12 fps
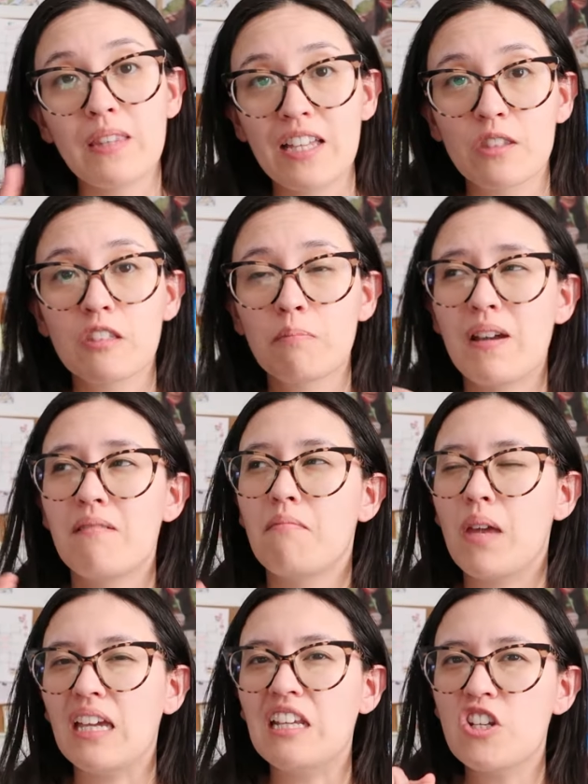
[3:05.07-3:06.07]
That's my
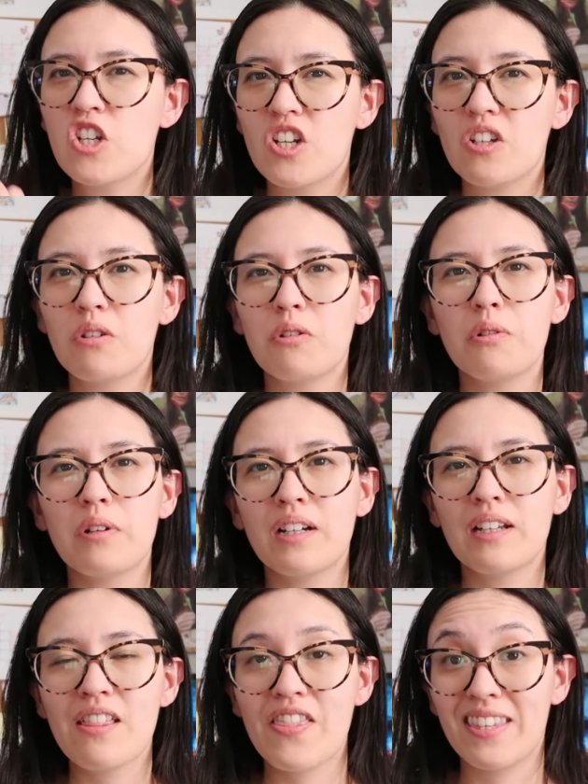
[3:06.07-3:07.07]
main to-do
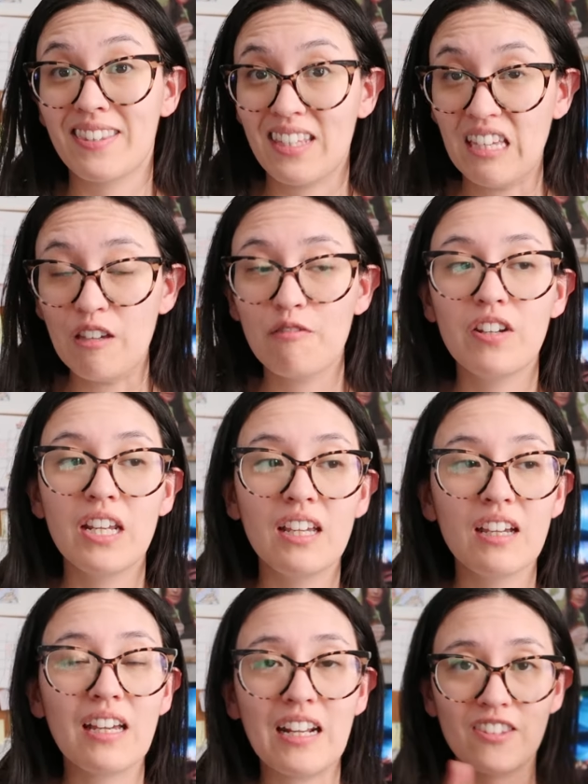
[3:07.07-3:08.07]
this
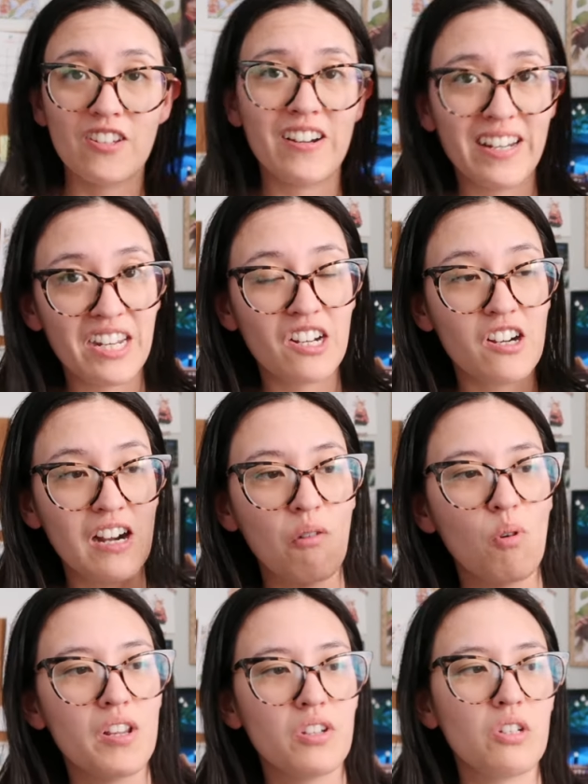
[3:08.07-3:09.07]
evening, and it's on here.
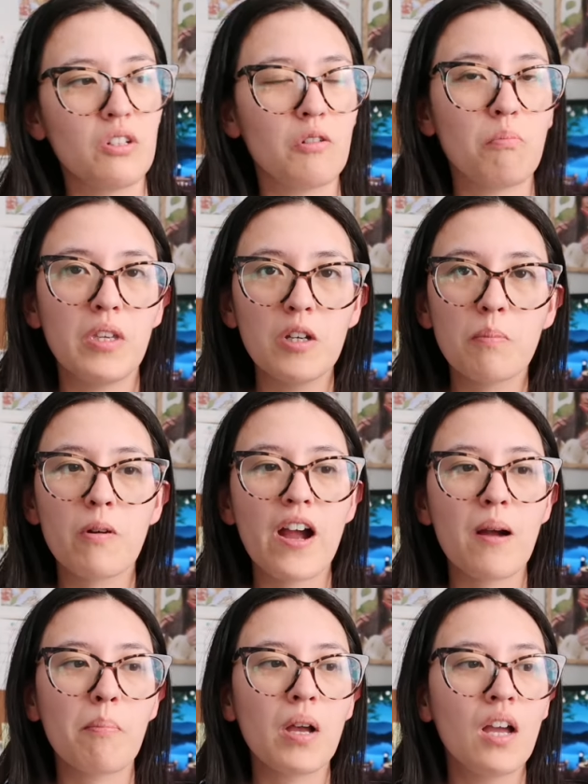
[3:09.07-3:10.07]
I want to meal
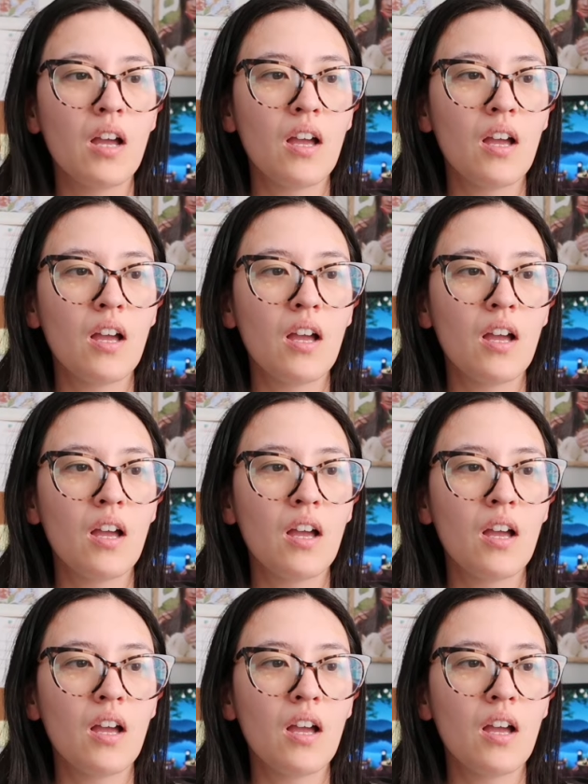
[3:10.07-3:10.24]
prep